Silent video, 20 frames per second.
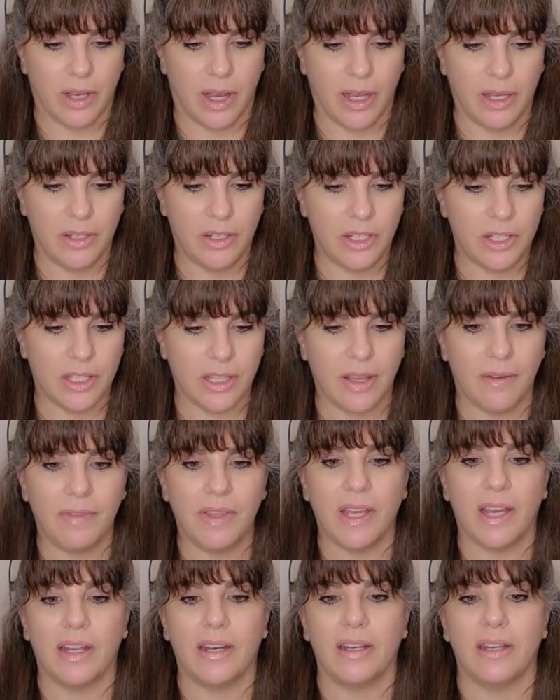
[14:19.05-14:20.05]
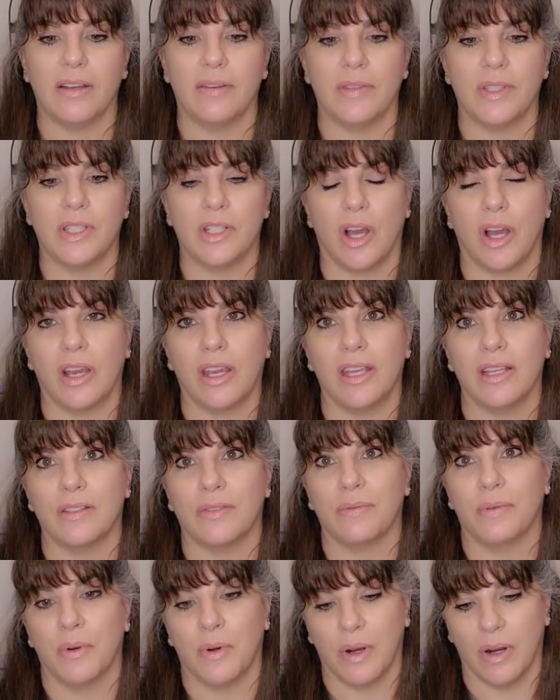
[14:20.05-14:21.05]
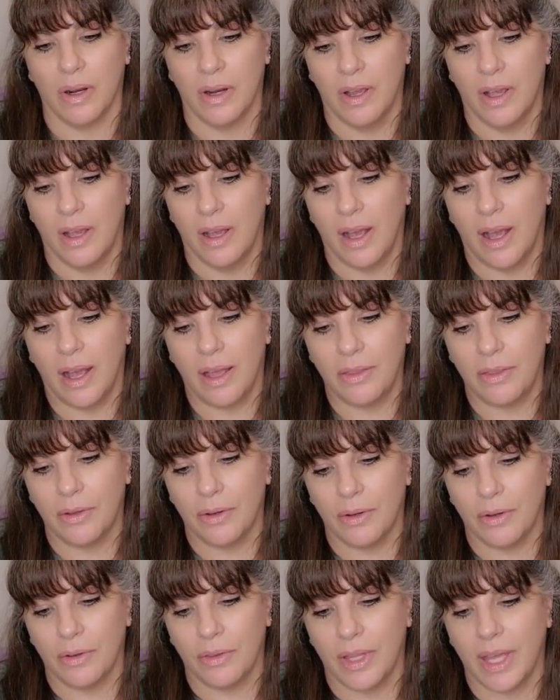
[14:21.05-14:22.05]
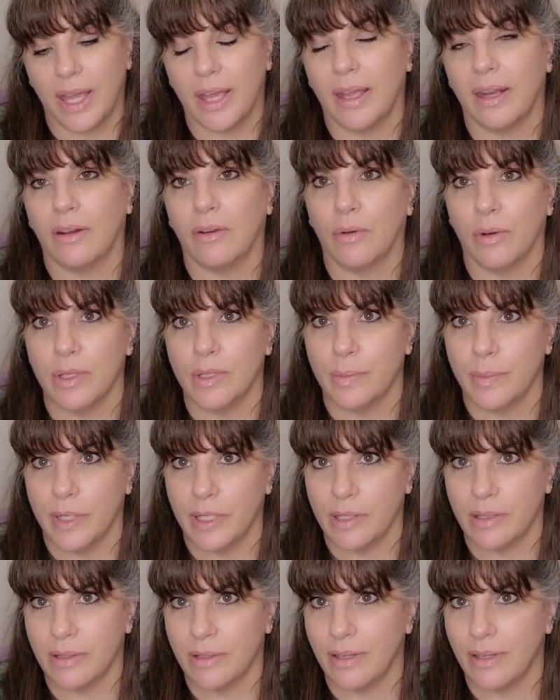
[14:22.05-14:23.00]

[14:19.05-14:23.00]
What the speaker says: I just love the idea of stockings for other than Christmas.